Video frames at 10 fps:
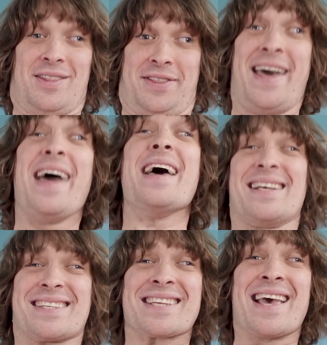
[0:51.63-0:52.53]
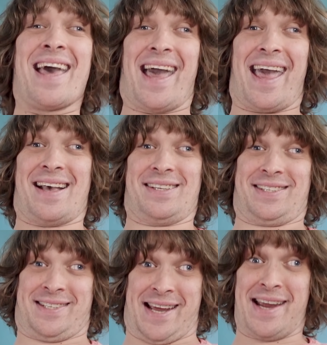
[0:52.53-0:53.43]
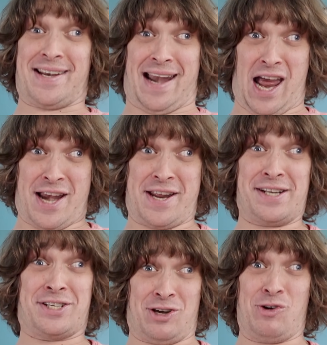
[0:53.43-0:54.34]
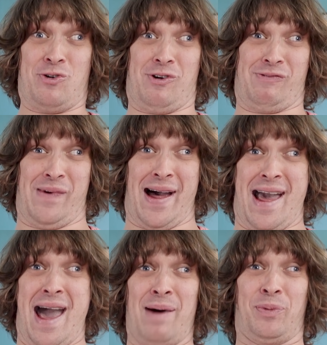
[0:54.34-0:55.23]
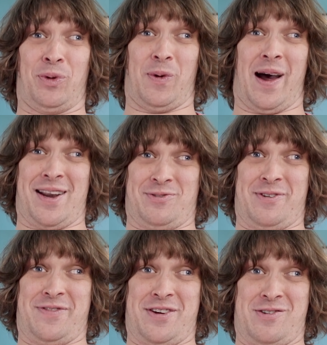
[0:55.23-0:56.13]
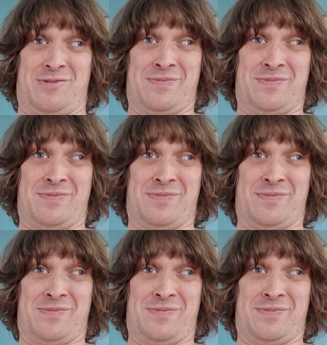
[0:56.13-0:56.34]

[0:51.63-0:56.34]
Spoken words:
this is take 92 of my Apple Watch review.